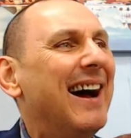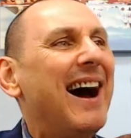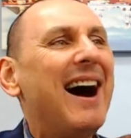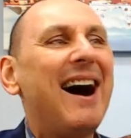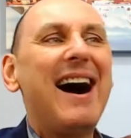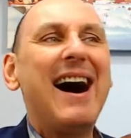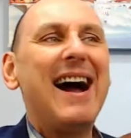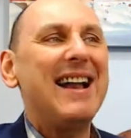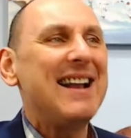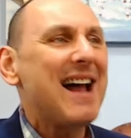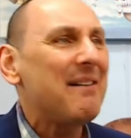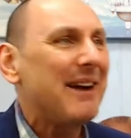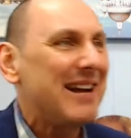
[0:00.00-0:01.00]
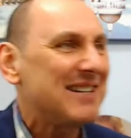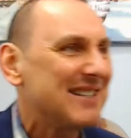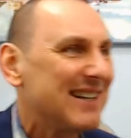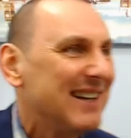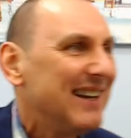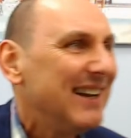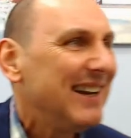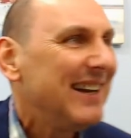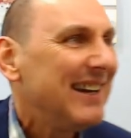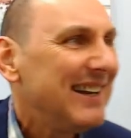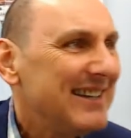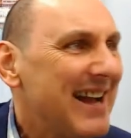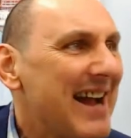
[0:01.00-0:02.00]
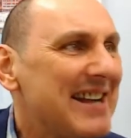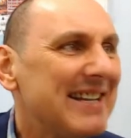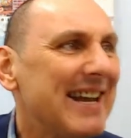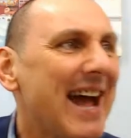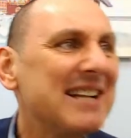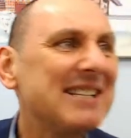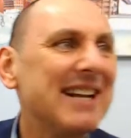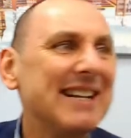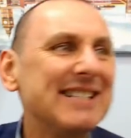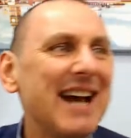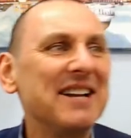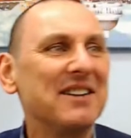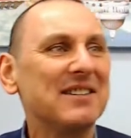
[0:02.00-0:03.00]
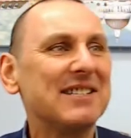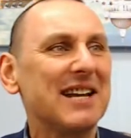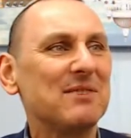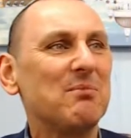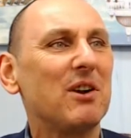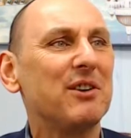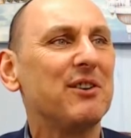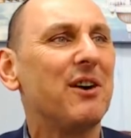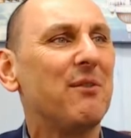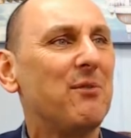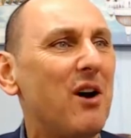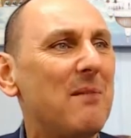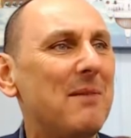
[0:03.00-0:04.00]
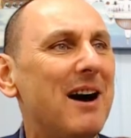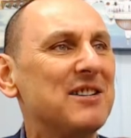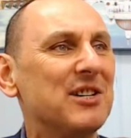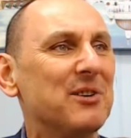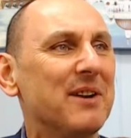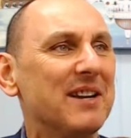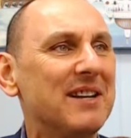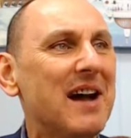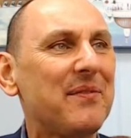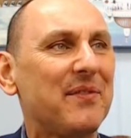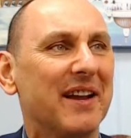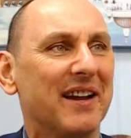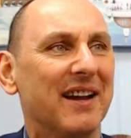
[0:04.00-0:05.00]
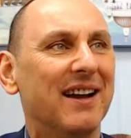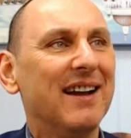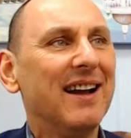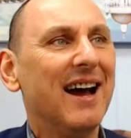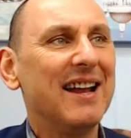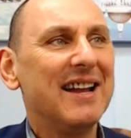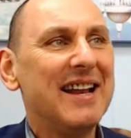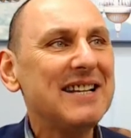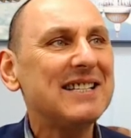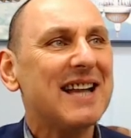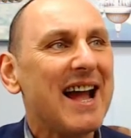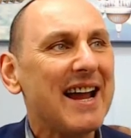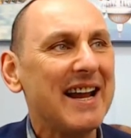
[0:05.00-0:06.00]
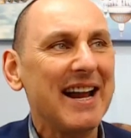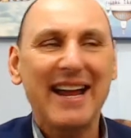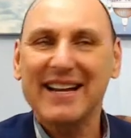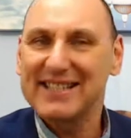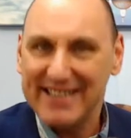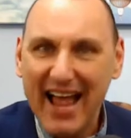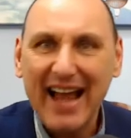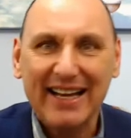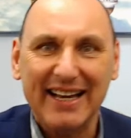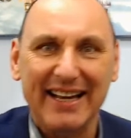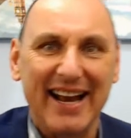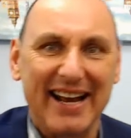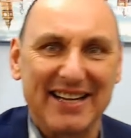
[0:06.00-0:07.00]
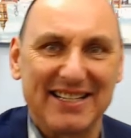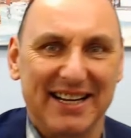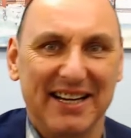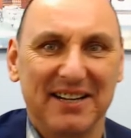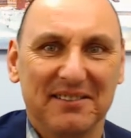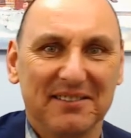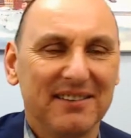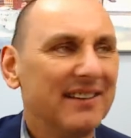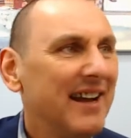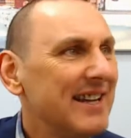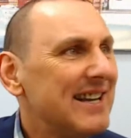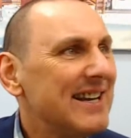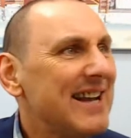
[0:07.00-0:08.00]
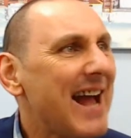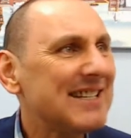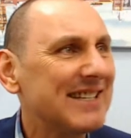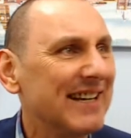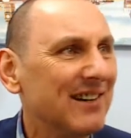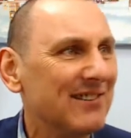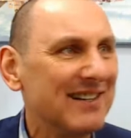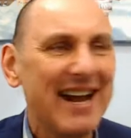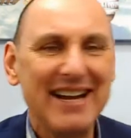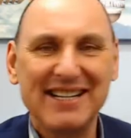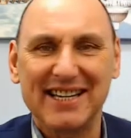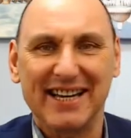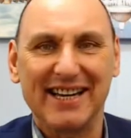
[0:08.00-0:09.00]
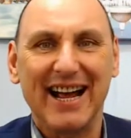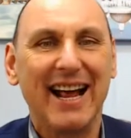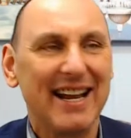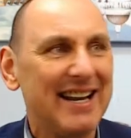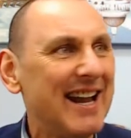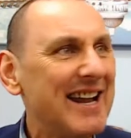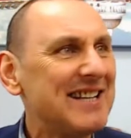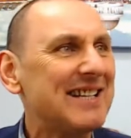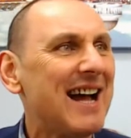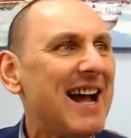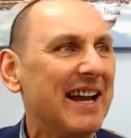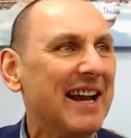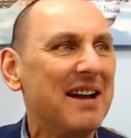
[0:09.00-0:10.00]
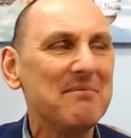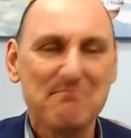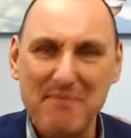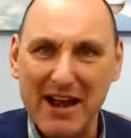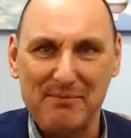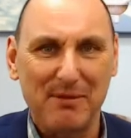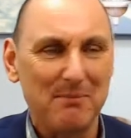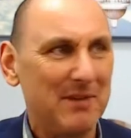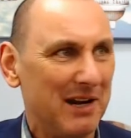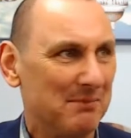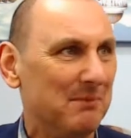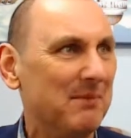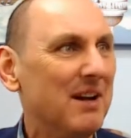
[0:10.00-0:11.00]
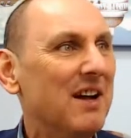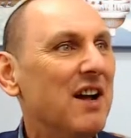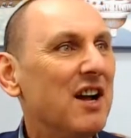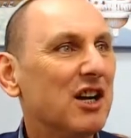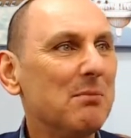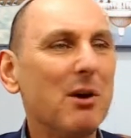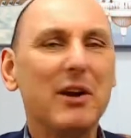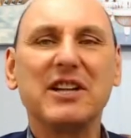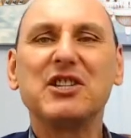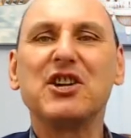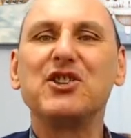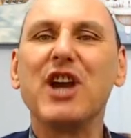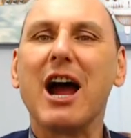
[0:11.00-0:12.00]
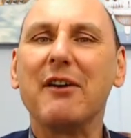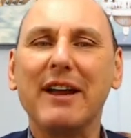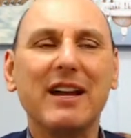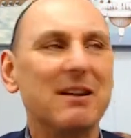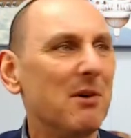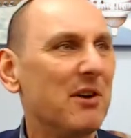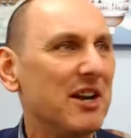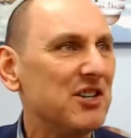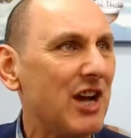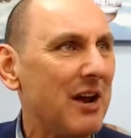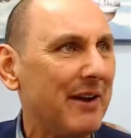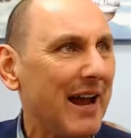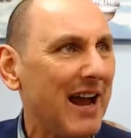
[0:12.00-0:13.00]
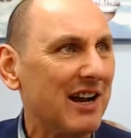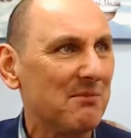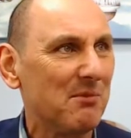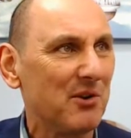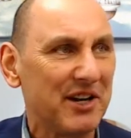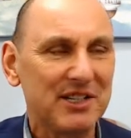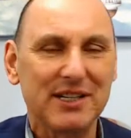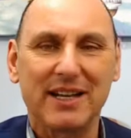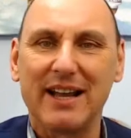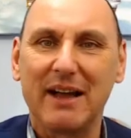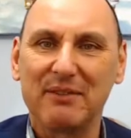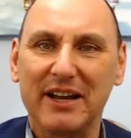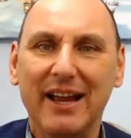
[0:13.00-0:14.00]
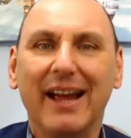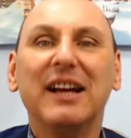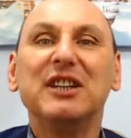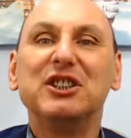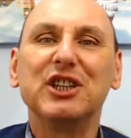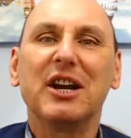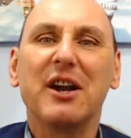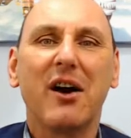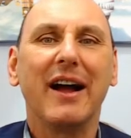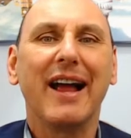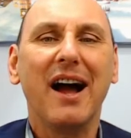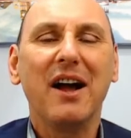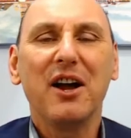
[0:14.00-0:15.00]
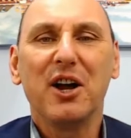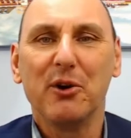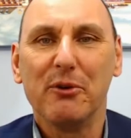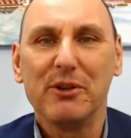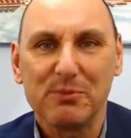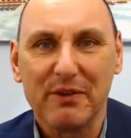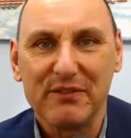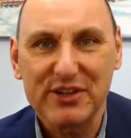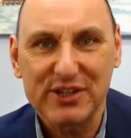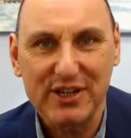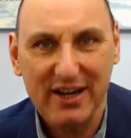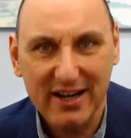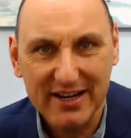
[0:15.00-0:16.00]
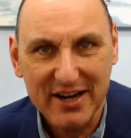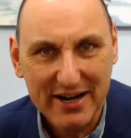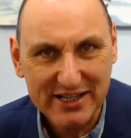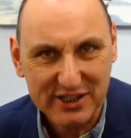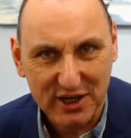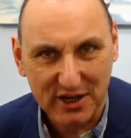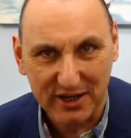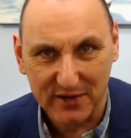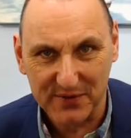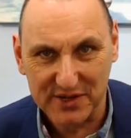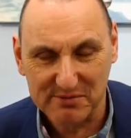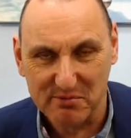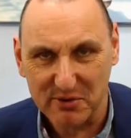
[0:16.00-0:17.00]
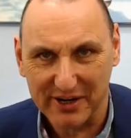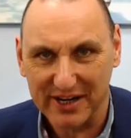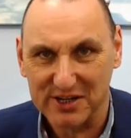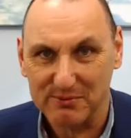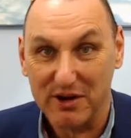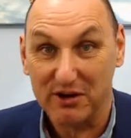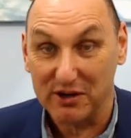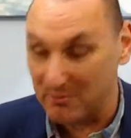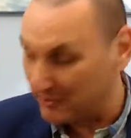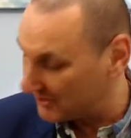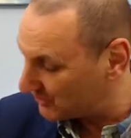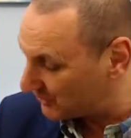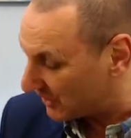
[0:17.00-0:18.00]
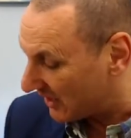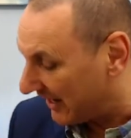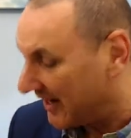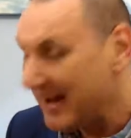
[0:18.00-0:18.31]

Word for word: I love it. Naty Anthony Daniels says, what am I doing? Nothing. At least 8. Exactly, Naty. Is it Natty or Natty? At least 8. Minimum. Good morning to Jerry. Good morning, Jerry. And good morning to the lovely Shania, who is with us nice and early on this morning as well. Good morning, Shania.